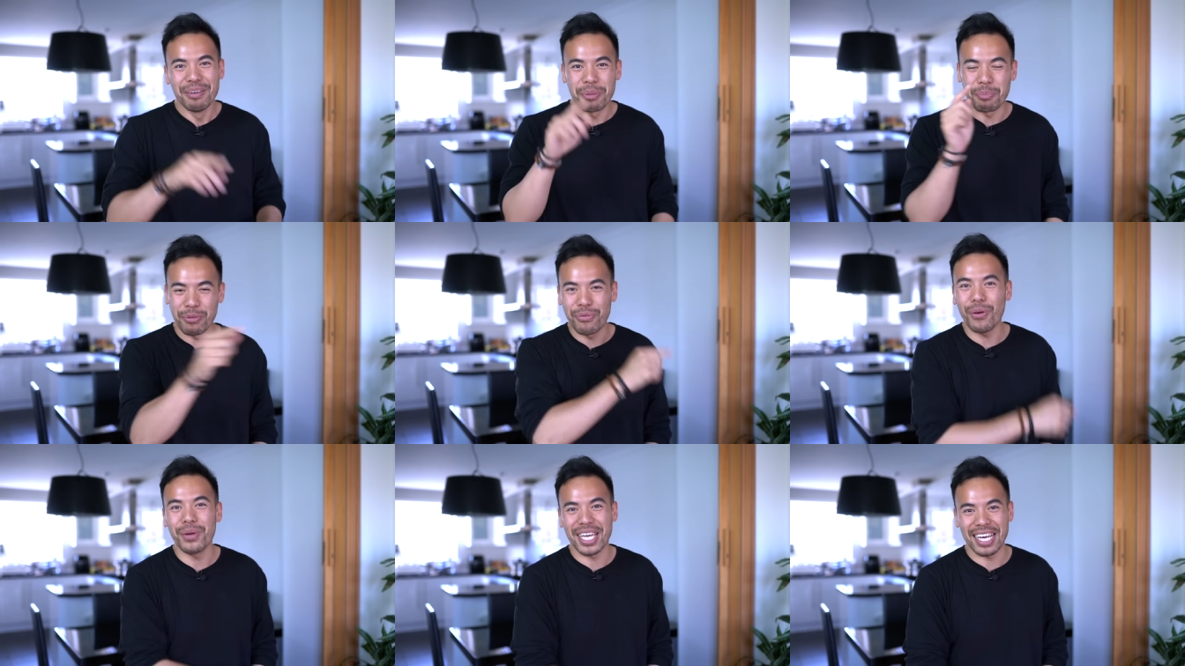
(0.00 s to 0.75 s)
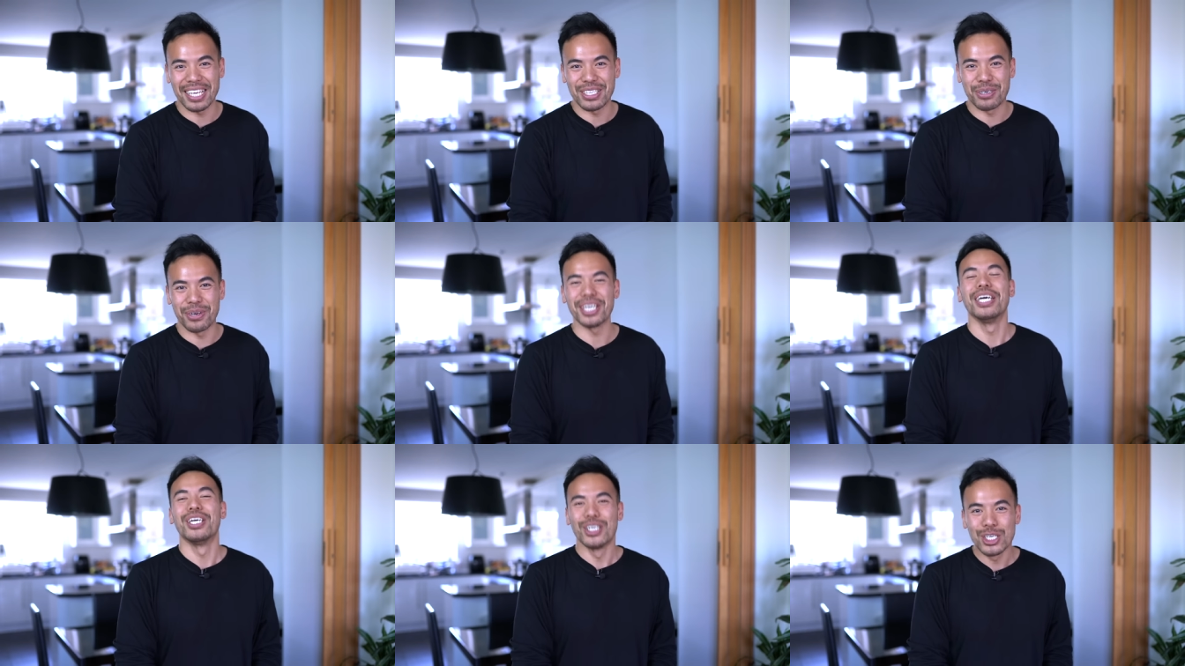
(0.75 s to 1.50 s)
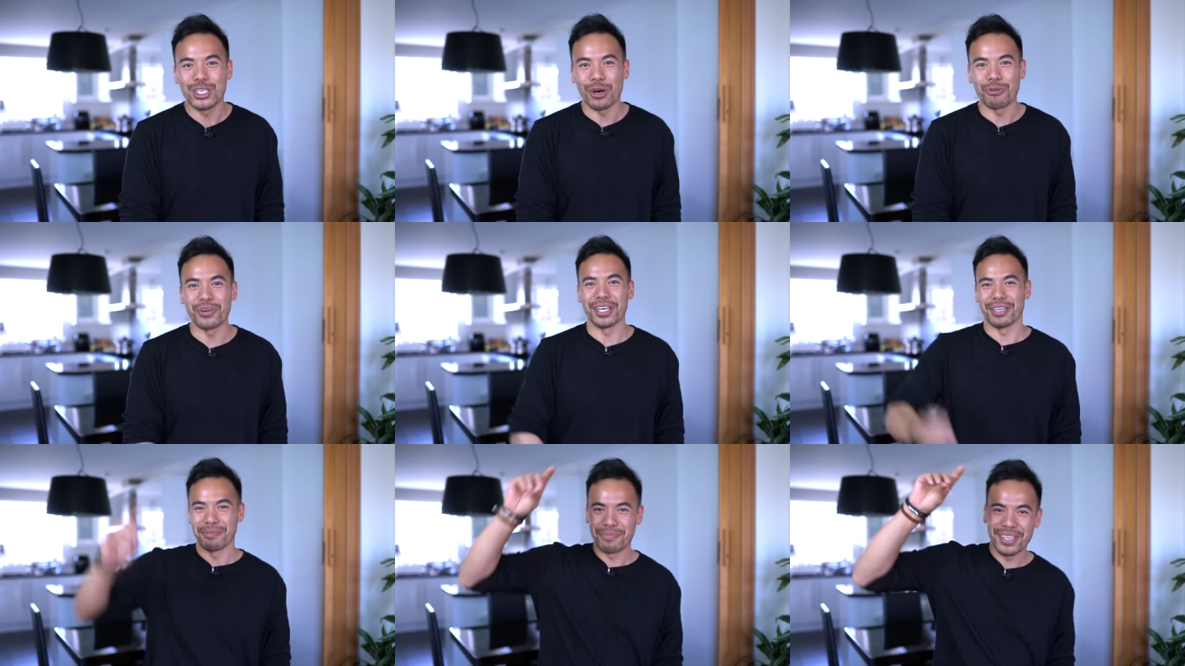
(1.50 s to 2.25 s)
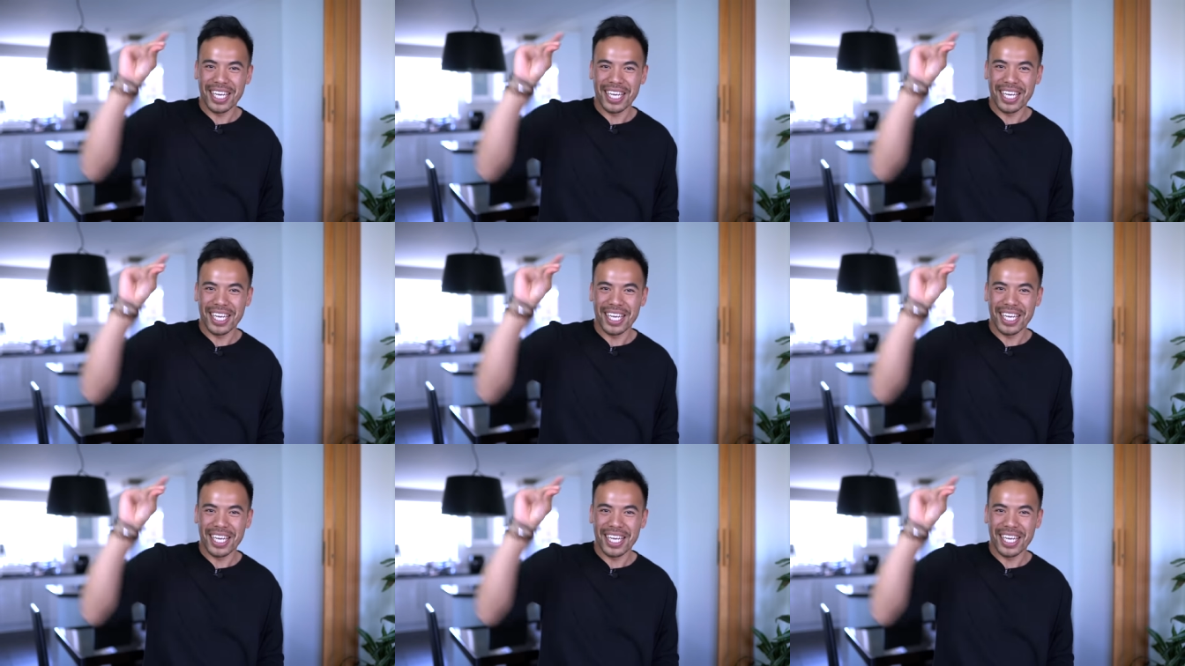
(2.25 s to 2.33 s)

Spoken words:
But before we get into it, show reel,